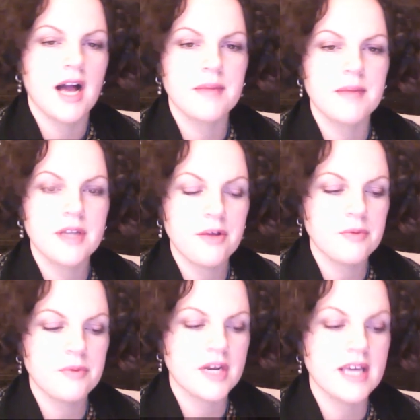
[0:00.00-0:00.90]
I'm
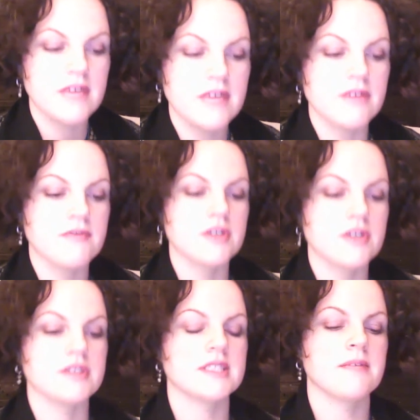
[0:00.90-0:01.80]
alone when I hear it
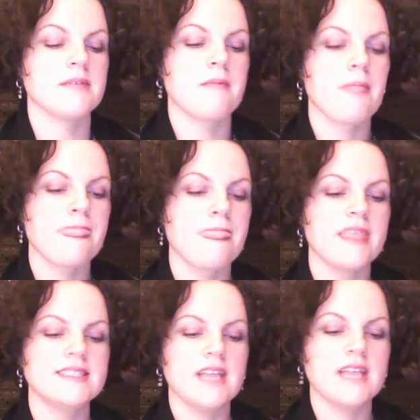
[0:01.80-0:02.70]
first.
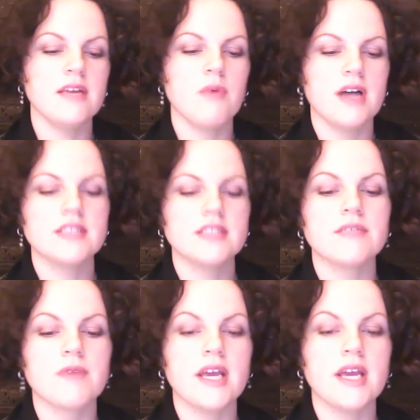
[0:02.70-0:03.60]
The steady wash
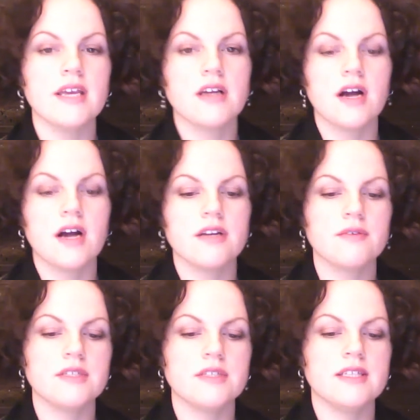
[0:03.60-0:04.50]
of rain gone
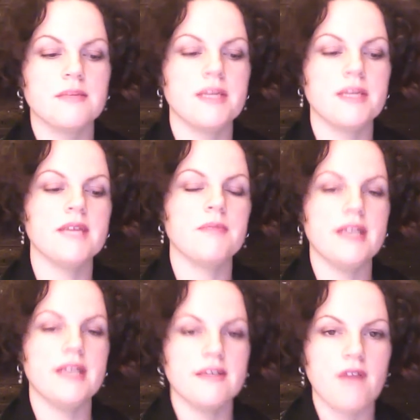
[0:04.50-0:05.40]
over to the
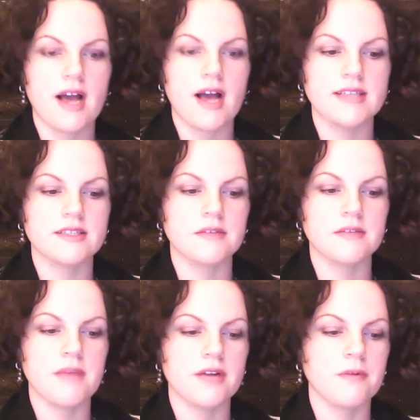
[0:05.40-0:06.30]
plink-plink of ice
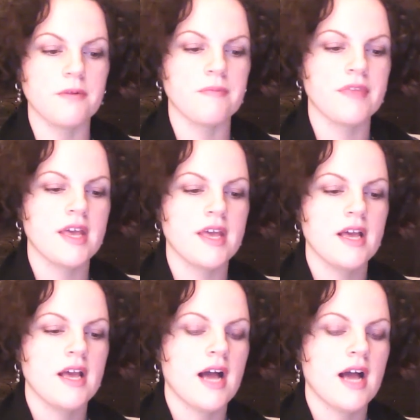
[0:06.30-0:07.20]
on metal.
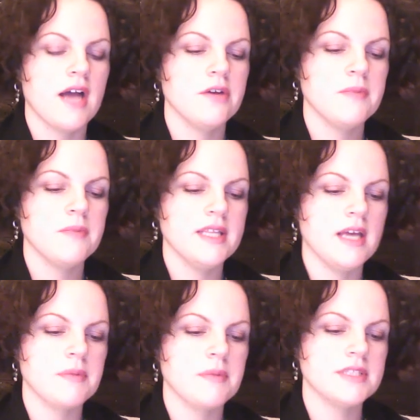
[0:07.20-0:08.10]
I open
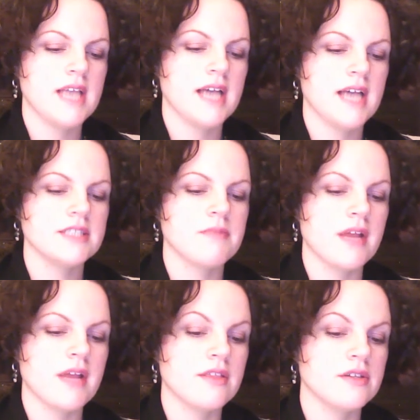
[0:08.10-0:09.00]
the upper sash of
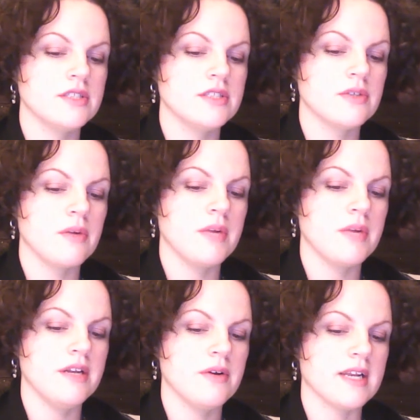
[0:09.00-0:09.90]
my third-story
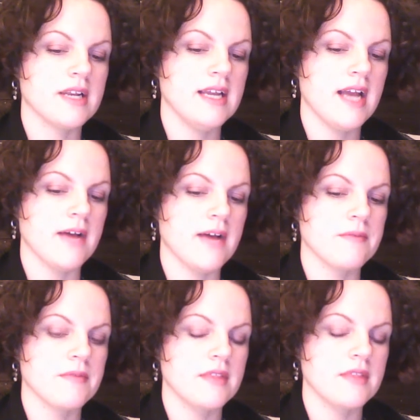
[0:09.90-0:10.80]
window and lean
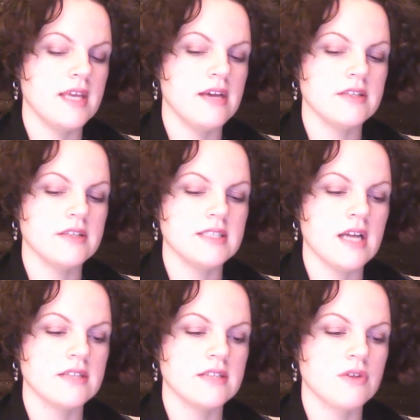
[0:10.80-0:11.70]
out. The air is
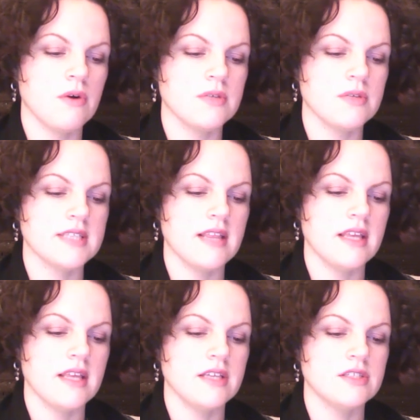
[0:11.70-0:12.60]
not as cold as I
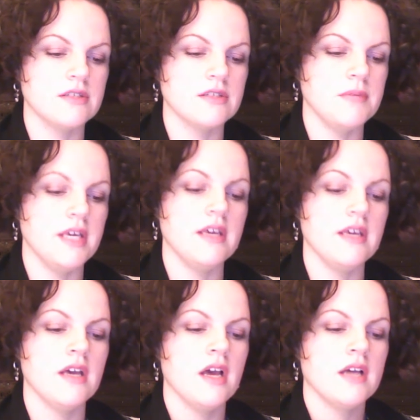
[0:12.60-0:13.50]
think it should be.